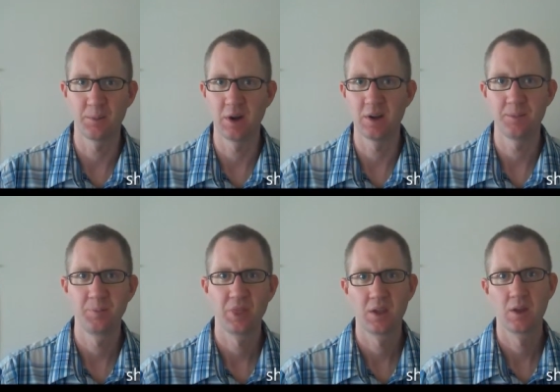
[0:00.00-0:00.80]
but
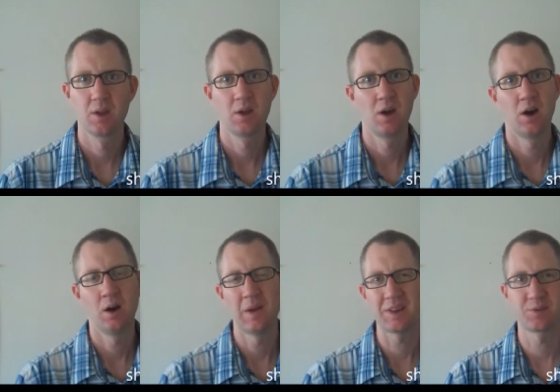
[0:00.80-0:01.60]

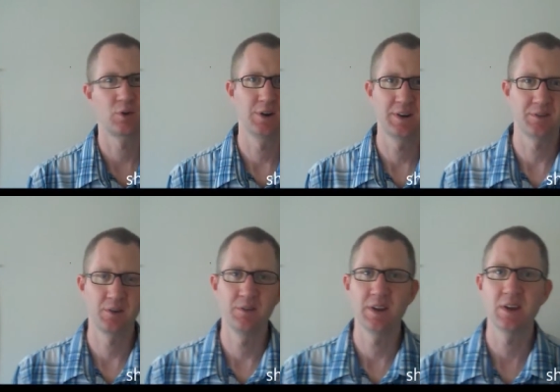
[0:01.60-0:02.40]
that's for a
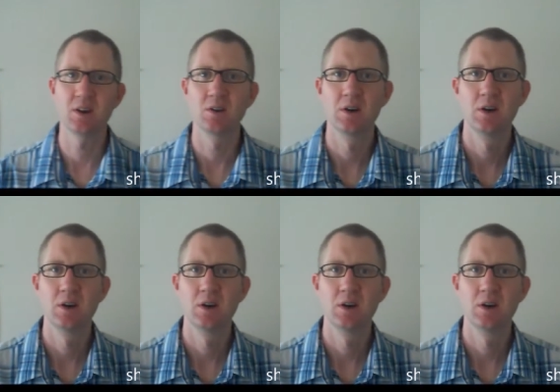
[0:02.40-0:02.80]
different video.